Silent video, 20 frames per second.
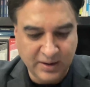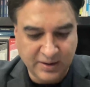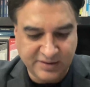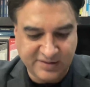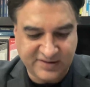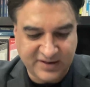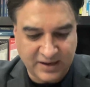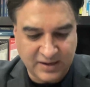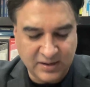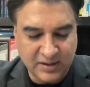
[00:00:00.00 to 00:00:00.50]

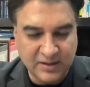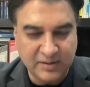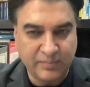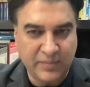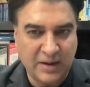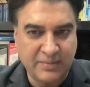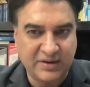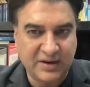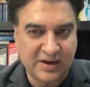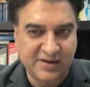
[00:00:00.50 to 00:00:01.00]
So
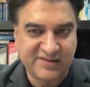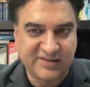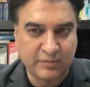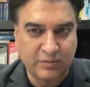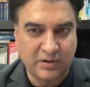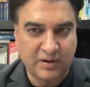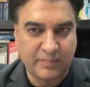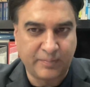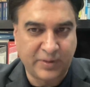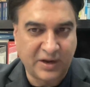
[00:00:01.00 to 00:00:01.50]
maybe
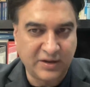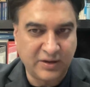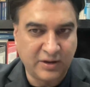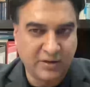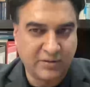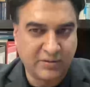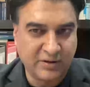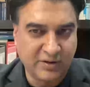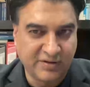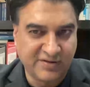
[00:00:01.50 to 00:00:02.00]
but
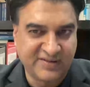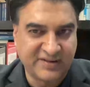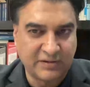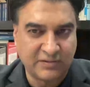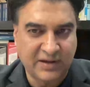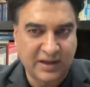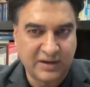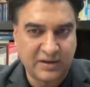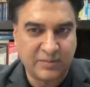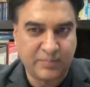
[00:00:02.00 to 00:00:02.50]
you still
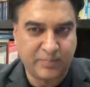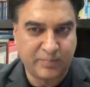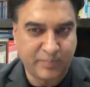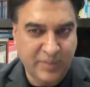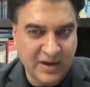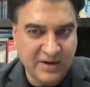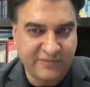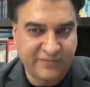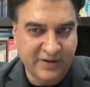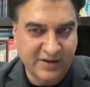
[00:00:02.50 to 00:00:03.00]
get the
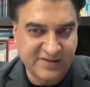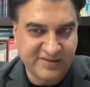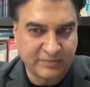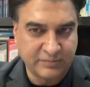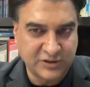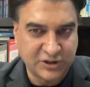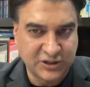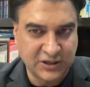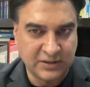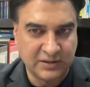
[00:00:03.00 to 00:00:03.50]
benefits of
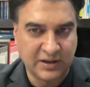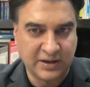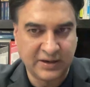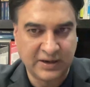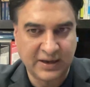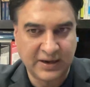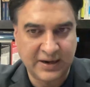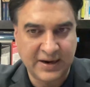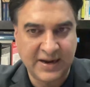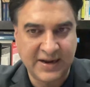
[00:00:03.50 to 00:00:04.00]
machine
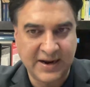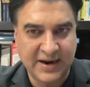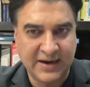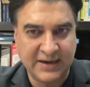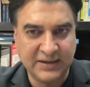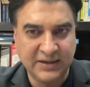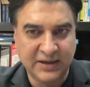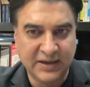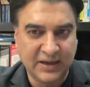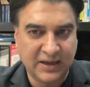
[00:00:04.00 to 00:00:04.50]
learning and
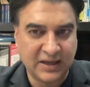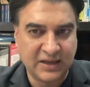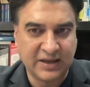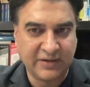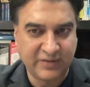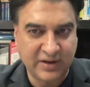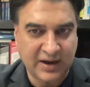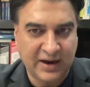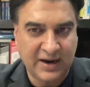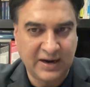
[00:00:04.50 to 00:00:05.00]
AI in
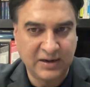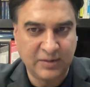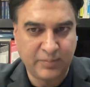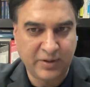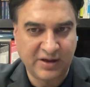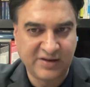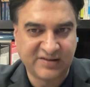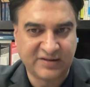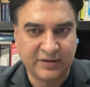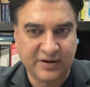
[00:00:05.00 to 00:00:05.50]
giving a highly
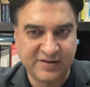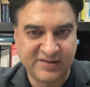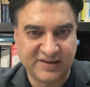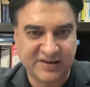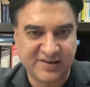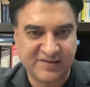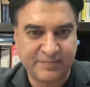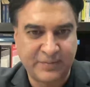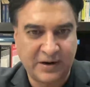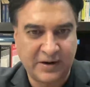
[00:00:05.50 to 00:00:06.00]
personalized
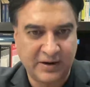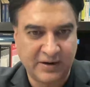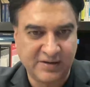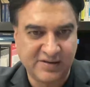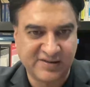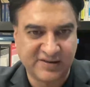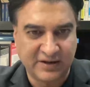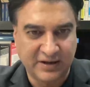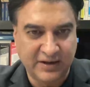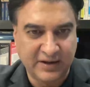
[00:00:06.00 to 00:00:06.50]

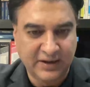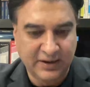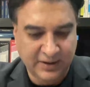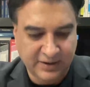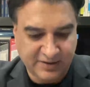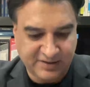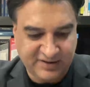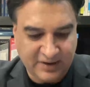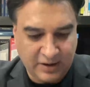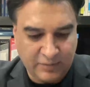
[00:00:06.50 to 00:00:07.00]
experience.
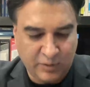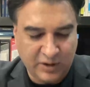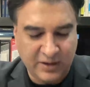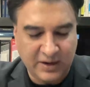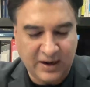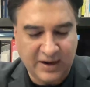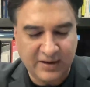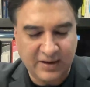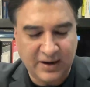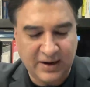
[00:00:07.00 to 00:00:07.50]
So
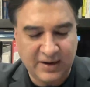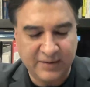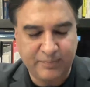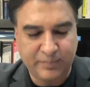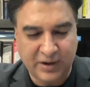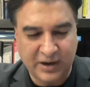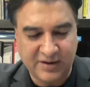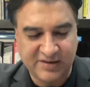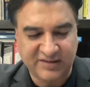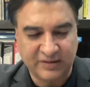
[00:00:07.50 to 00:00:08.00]
I
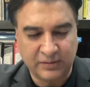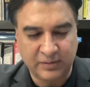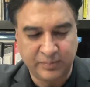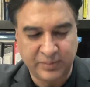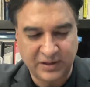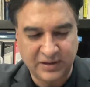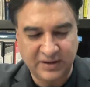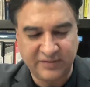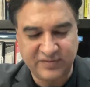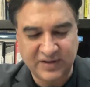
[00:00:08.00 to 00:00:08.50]
personally
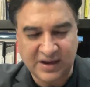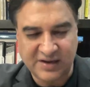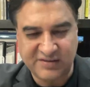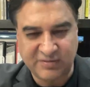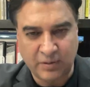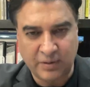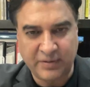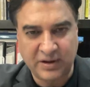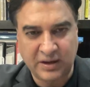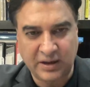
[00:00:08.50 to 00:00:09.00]
believe
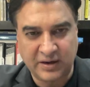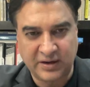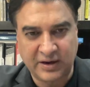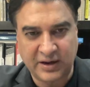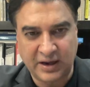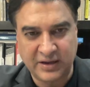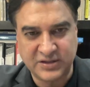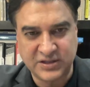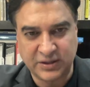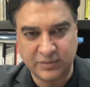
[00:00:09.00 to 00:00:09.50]
that's where we're going to
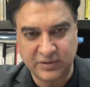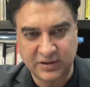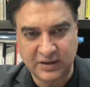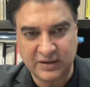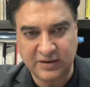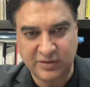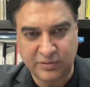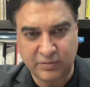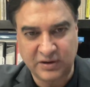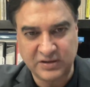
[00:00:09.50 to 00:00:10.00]
go to
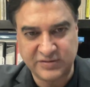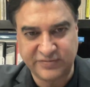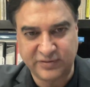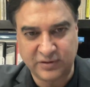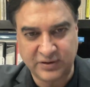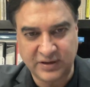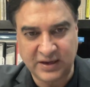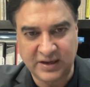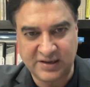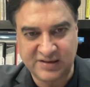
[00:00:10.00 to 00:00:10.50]
within the 3 to
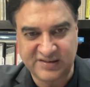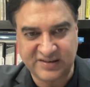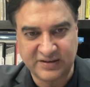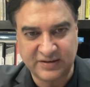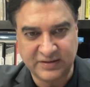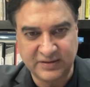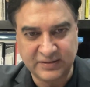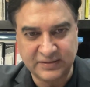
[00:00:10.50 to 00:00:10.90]
4 years.